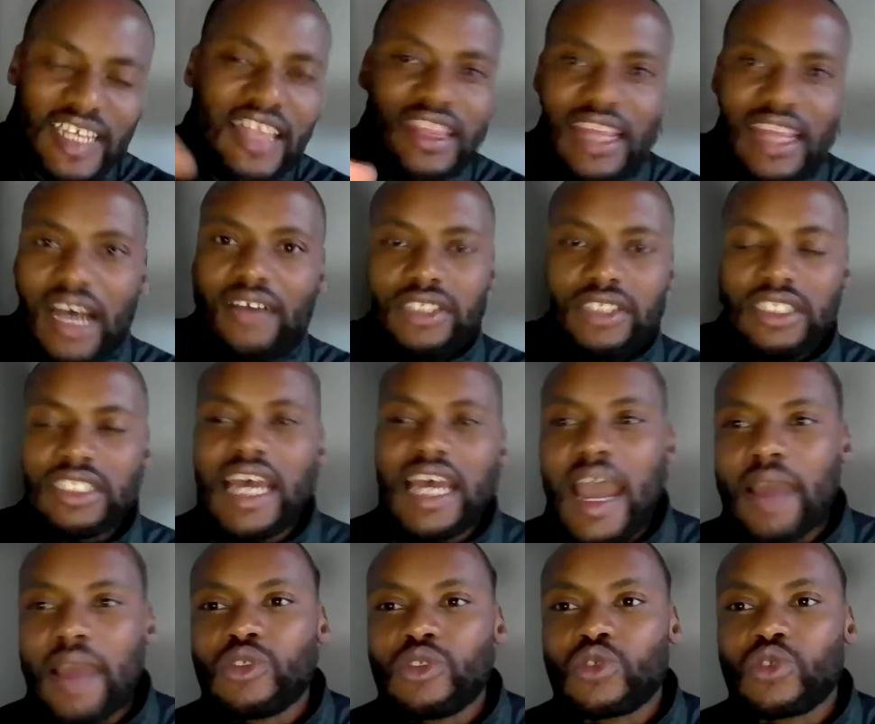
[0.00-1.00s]
10,000
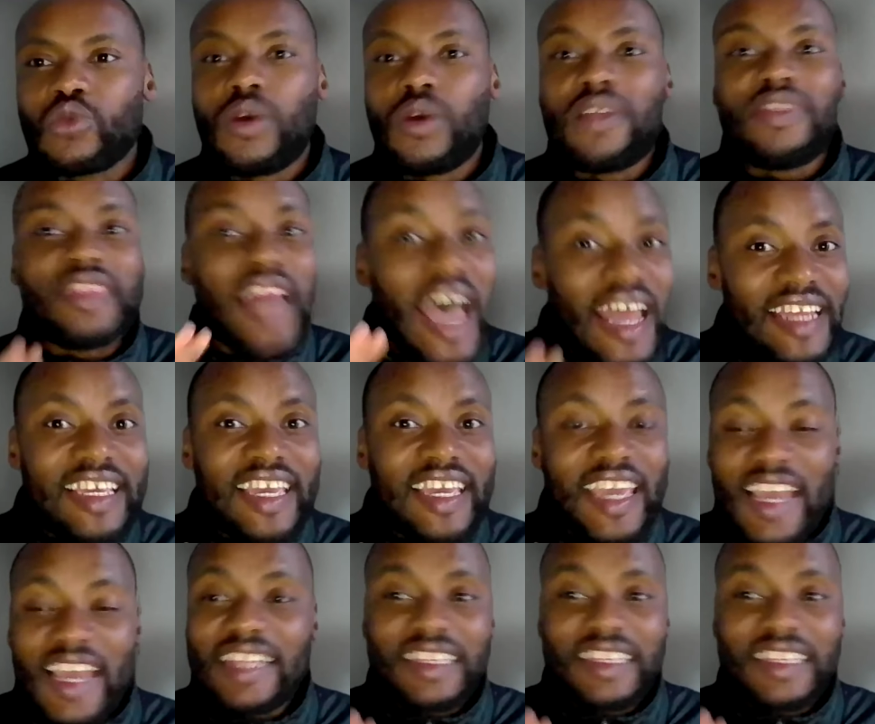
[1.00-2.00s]
times, when that
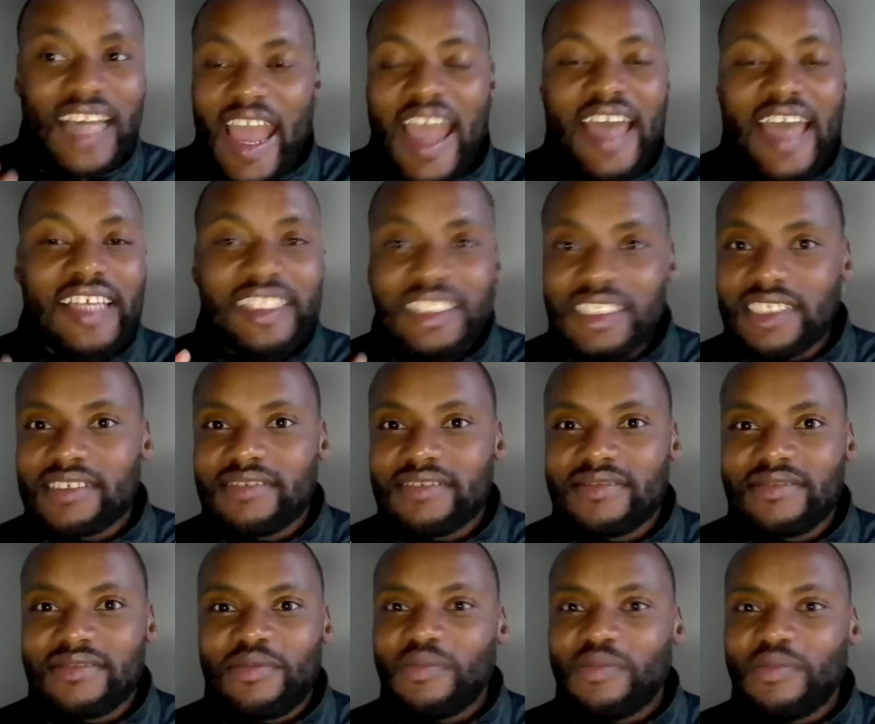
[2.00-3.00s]
kick lands,
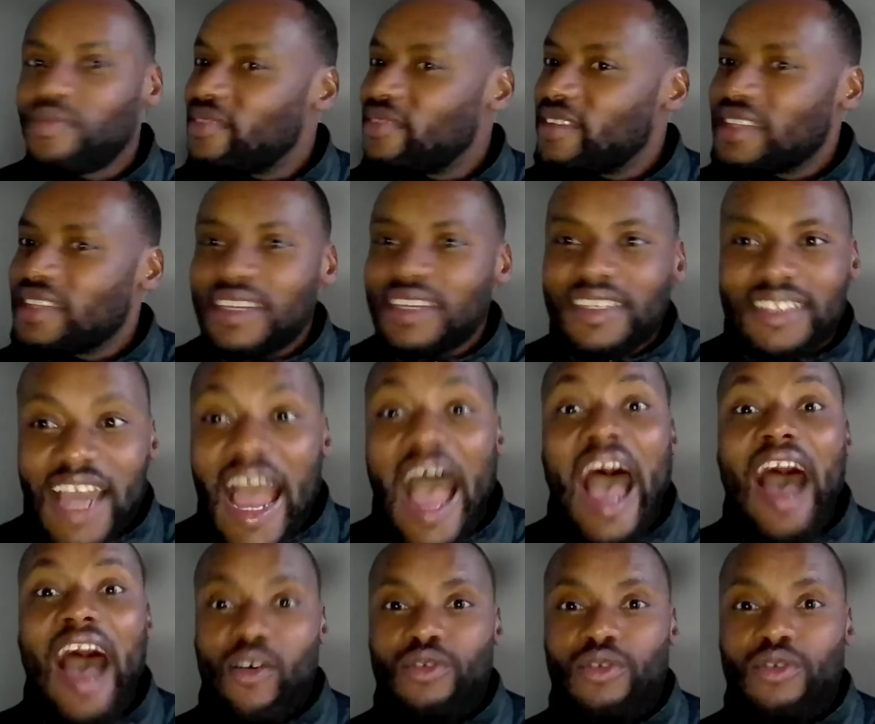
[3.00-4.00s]
you're
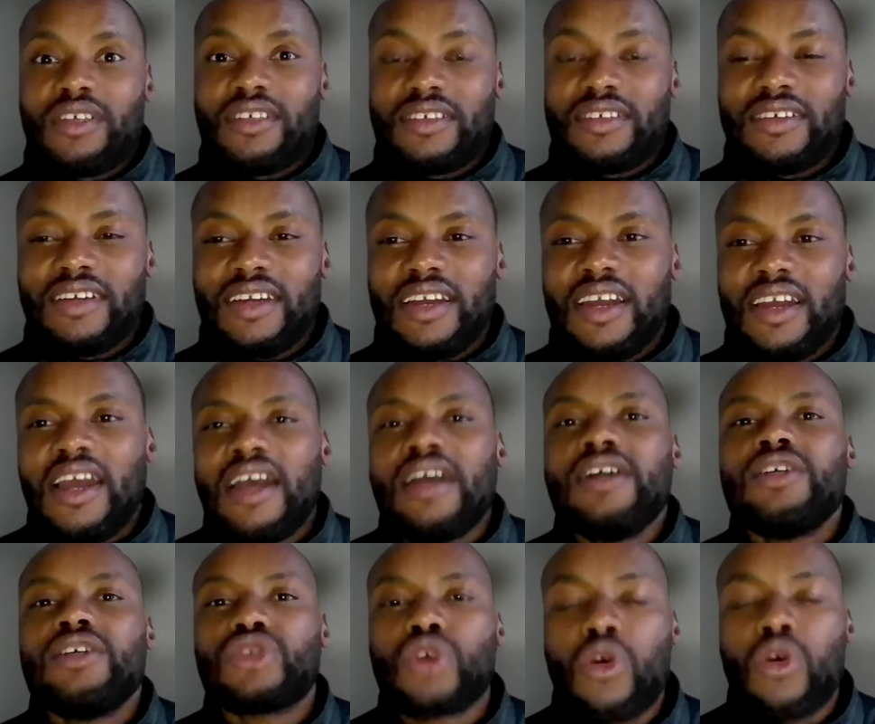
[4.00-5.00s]
out.
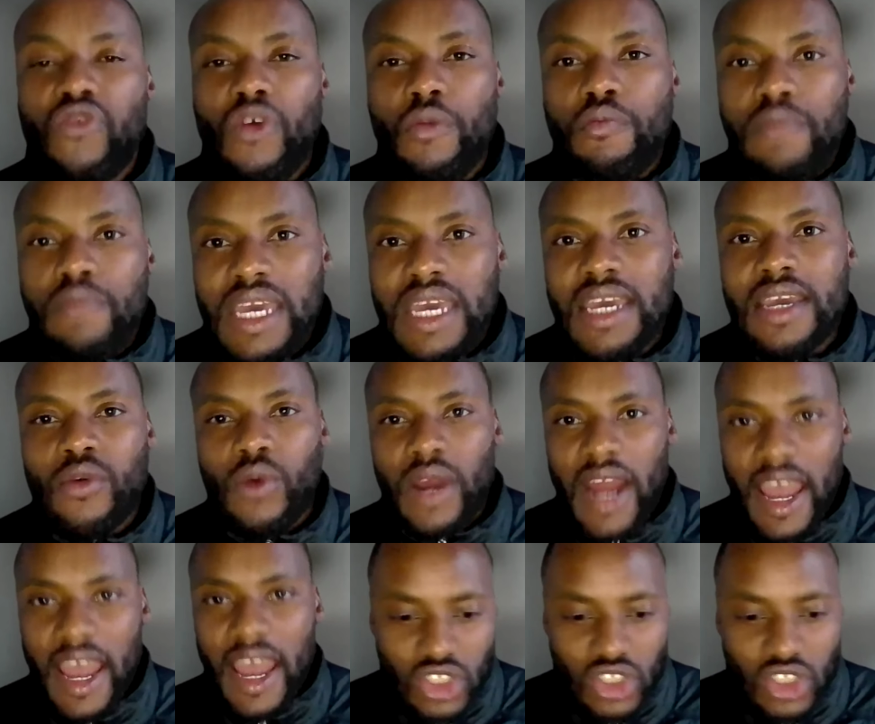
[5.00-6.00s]
So for me, when
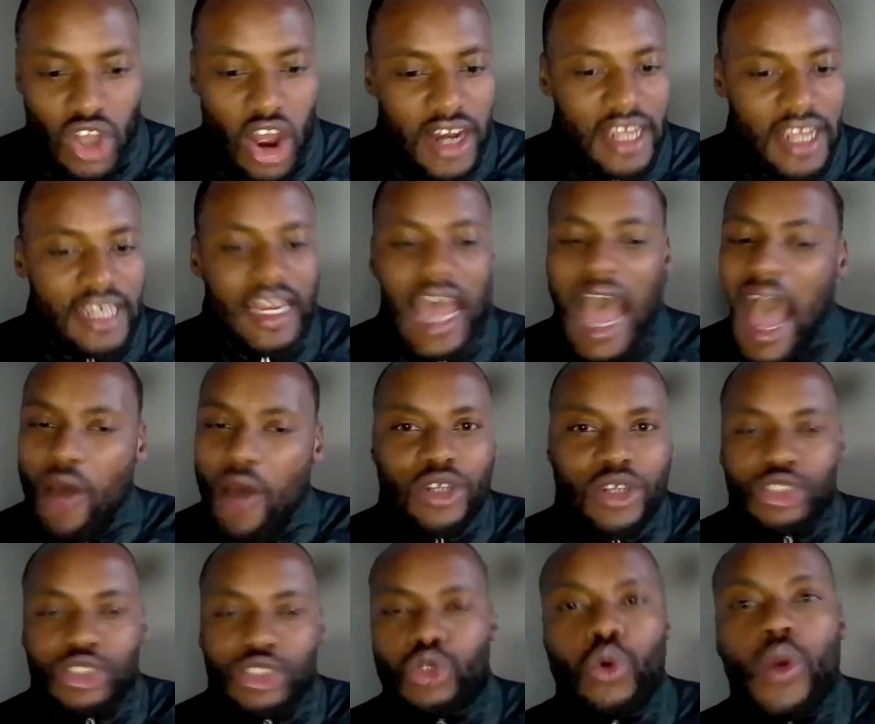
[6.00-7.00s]
I started, I
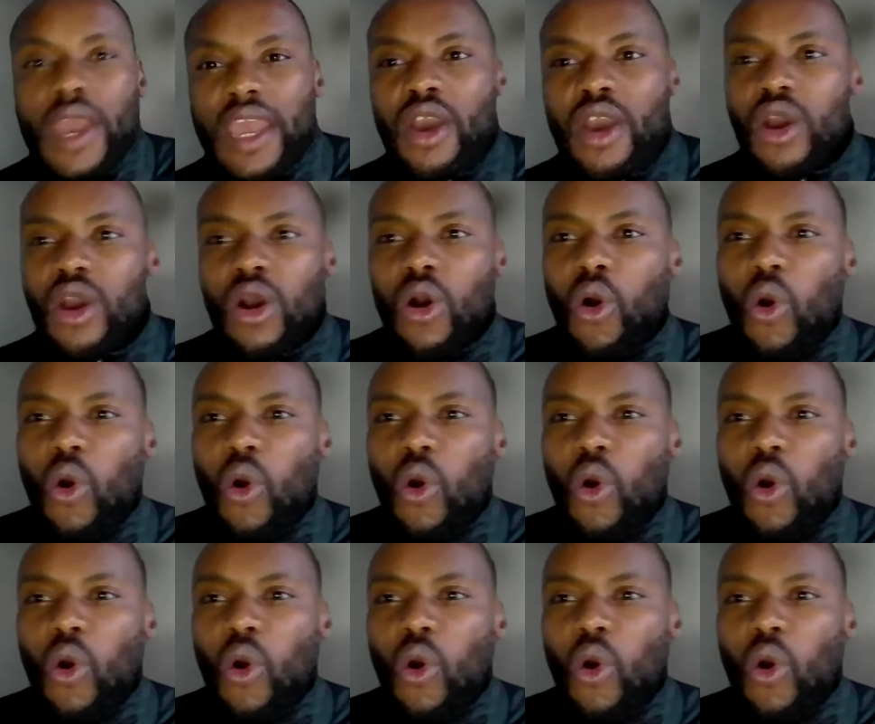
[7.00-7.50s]
was doing